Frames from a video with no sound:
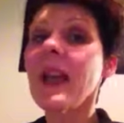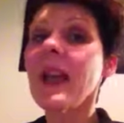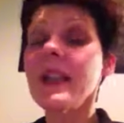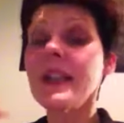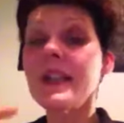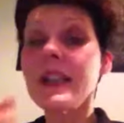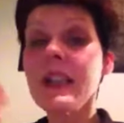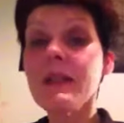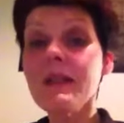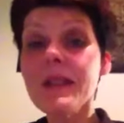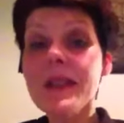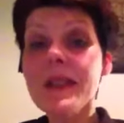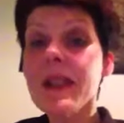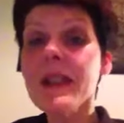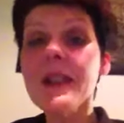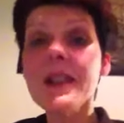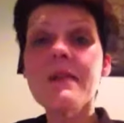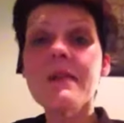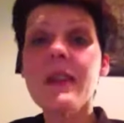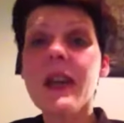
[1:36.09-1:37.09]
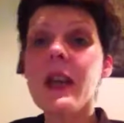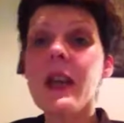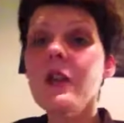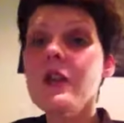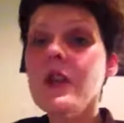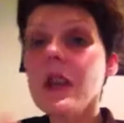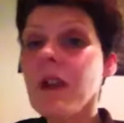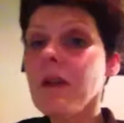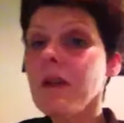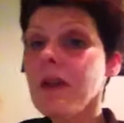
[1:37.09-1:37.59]
And to give a sense of that, you
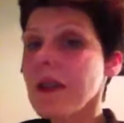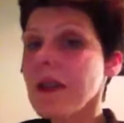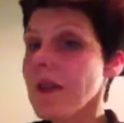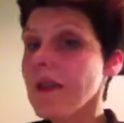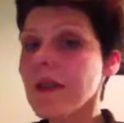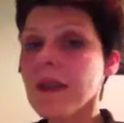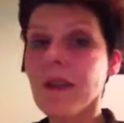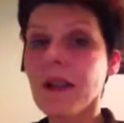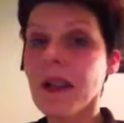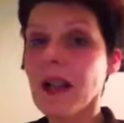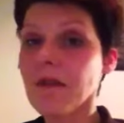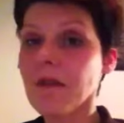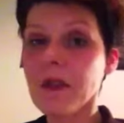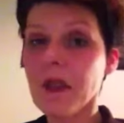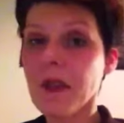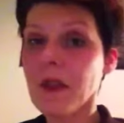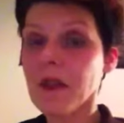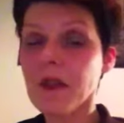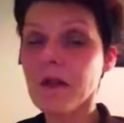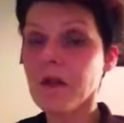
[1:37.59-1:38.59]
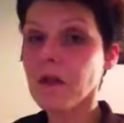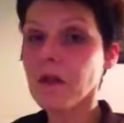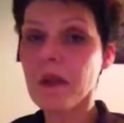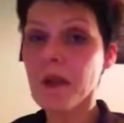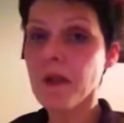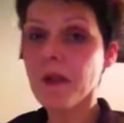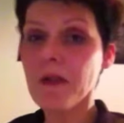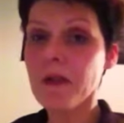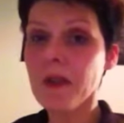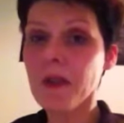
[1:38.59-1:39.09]
don't necessarily have to go into
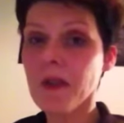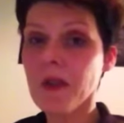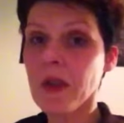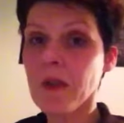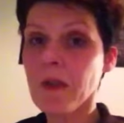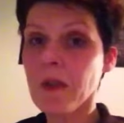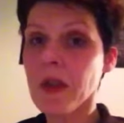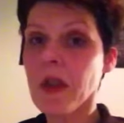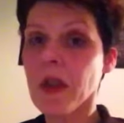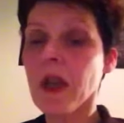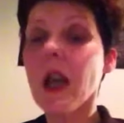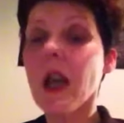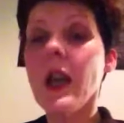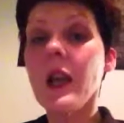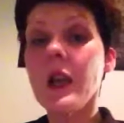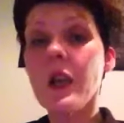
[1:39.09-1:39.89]
lots of description.